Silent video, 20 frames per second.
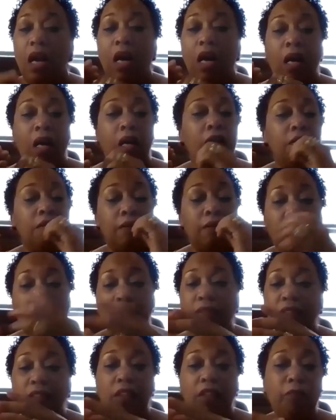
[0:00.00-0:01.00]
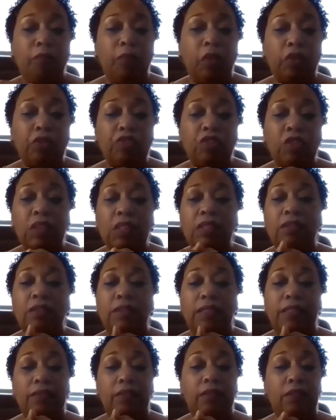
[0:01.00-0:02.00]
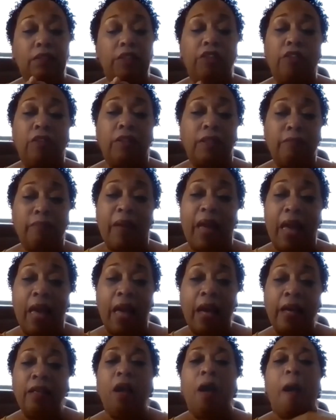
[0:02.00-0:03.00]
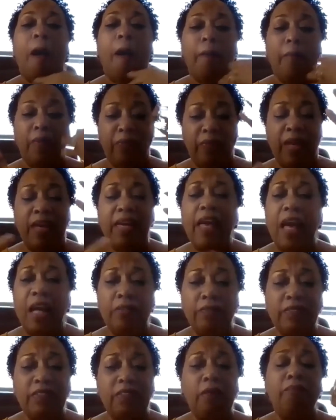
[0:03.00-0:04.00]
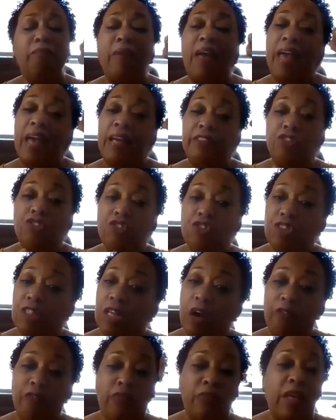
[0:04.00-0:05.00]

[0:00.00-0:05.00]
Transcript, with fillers: uh, not that the person is necessarily bad, but they have some bad stuff.